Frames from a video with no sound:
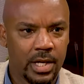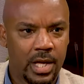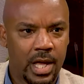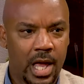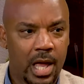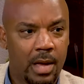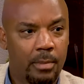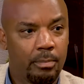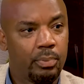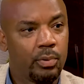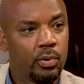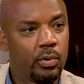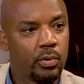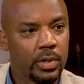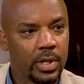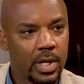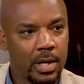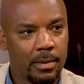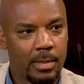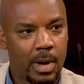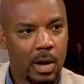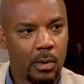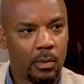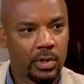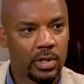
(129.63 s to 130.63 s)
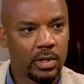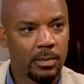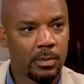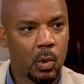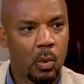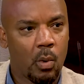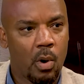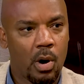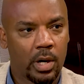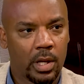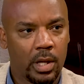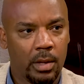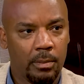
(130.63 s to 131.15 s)
and pulled in by what the
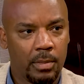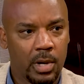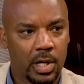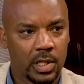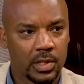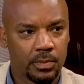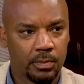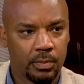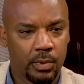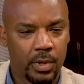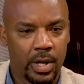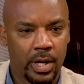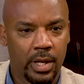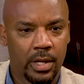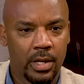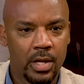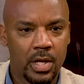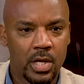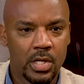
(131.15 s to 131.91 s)
Milwaukee Bucks bring.